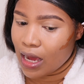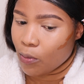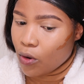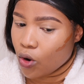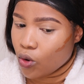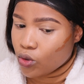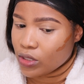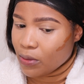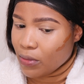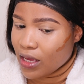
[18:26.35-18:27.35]

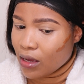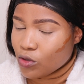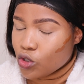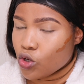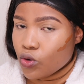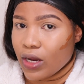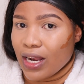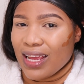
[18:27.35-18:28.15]
upload a makeup tutorial